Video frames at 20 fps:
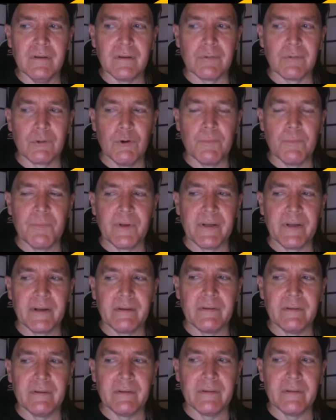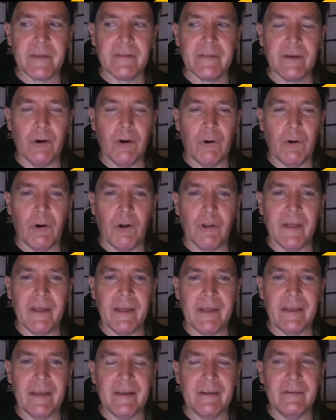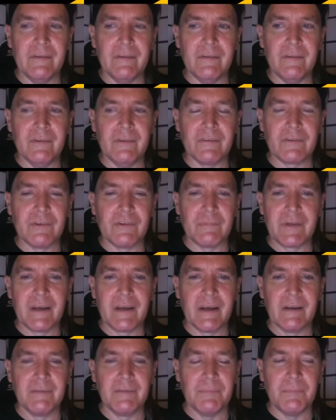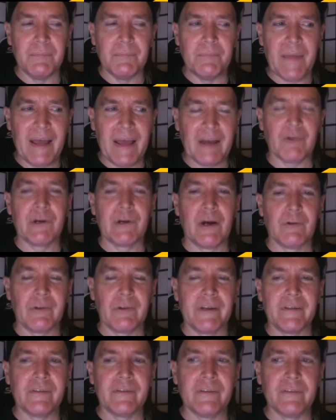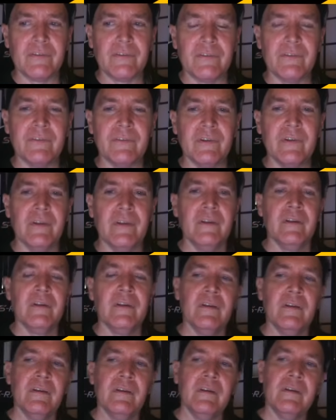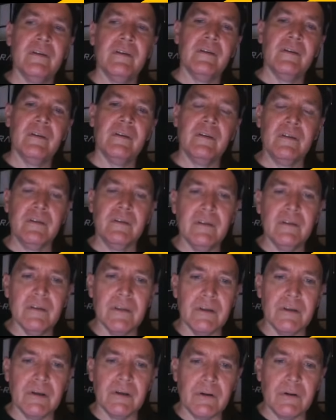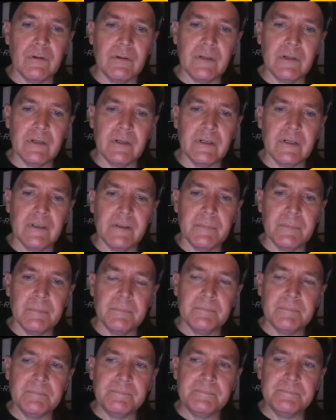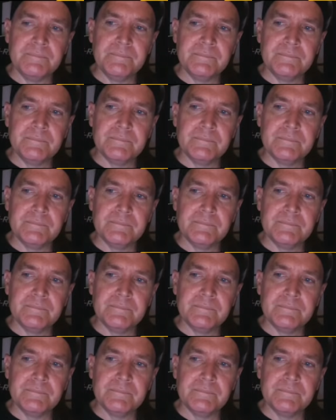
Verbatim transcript: grouping, they they all had some kind of background like this. You know, um,